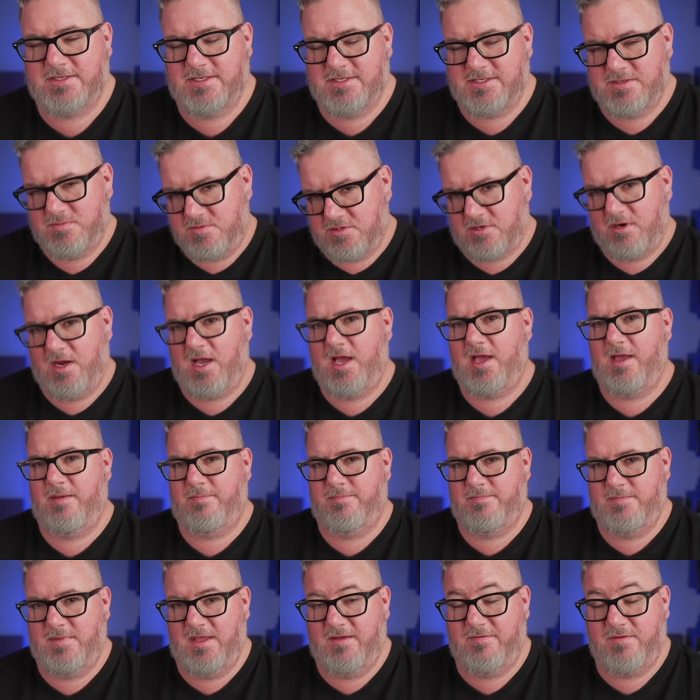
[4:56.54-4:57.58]
you to
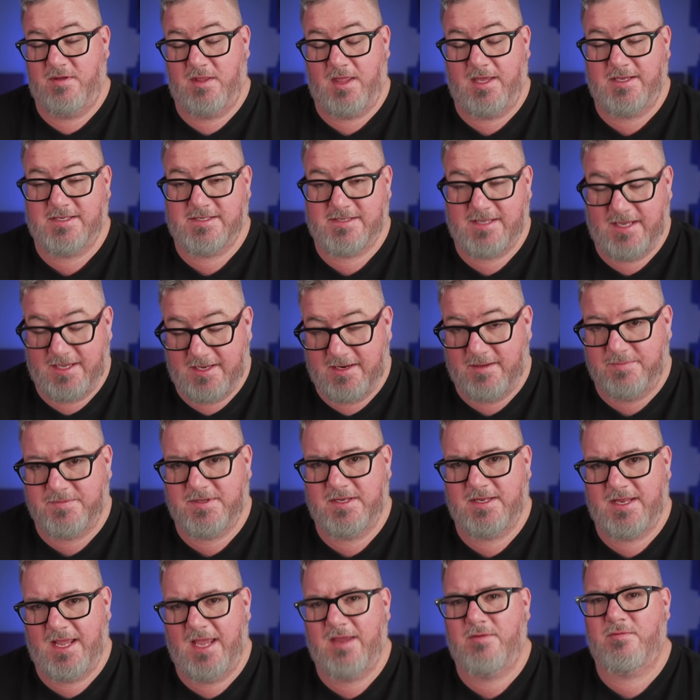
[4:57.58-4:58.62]
subscribe. If you like staying up
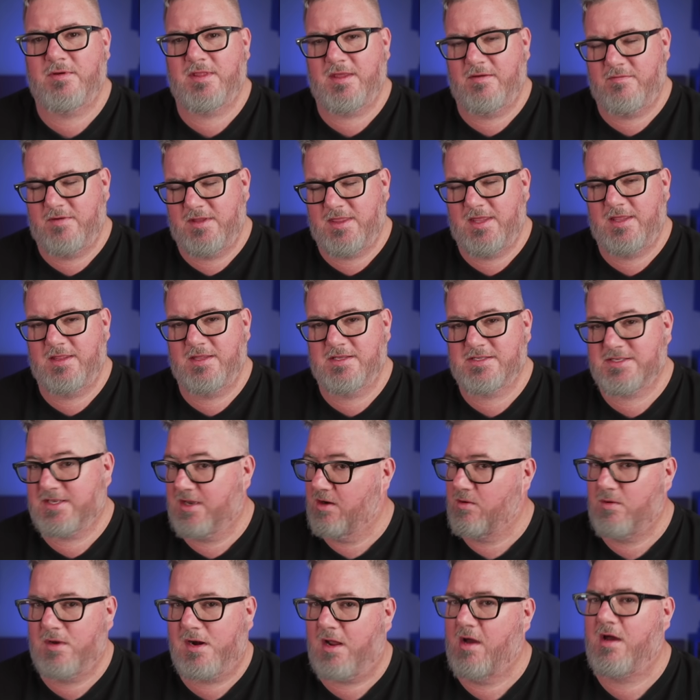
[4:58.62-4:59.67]
to date with everything that's
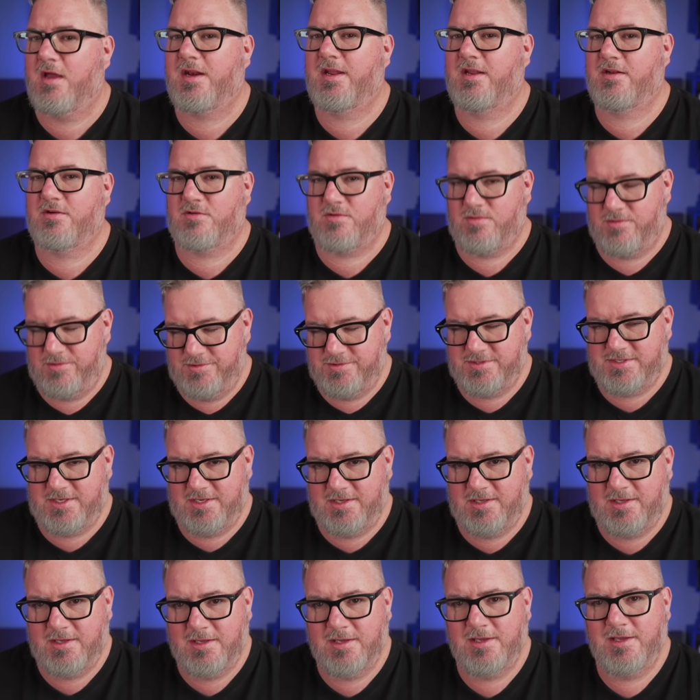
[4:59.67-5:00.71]
going on in
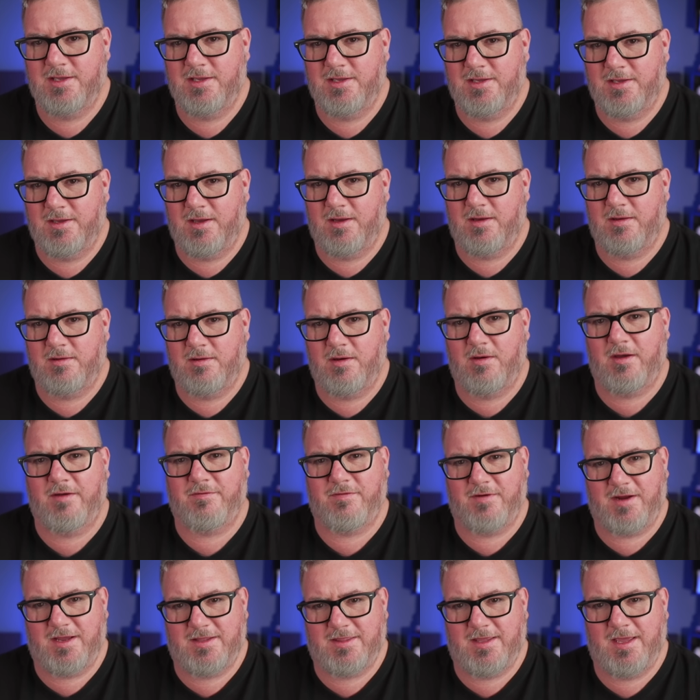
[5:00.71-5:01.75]
cruising, oh, I
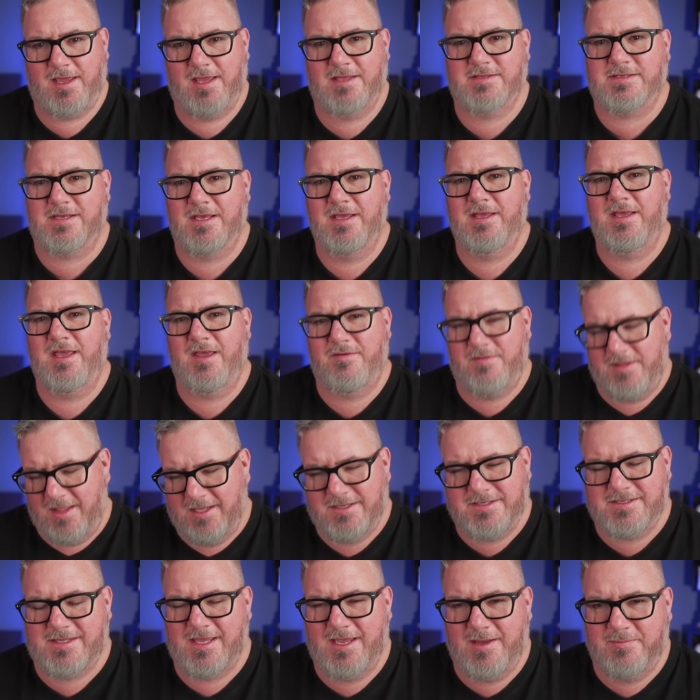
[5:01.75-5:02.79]
forgot the hands. If you
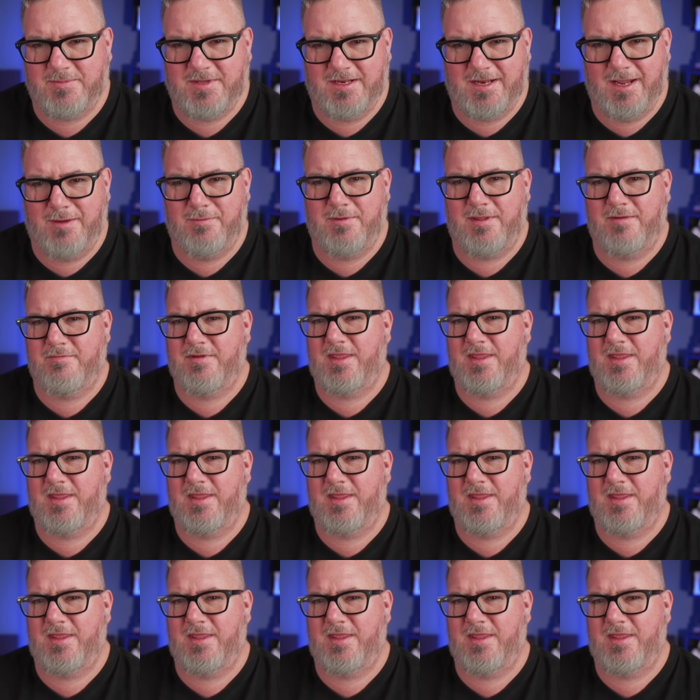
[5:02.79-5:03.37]
like stay up to date with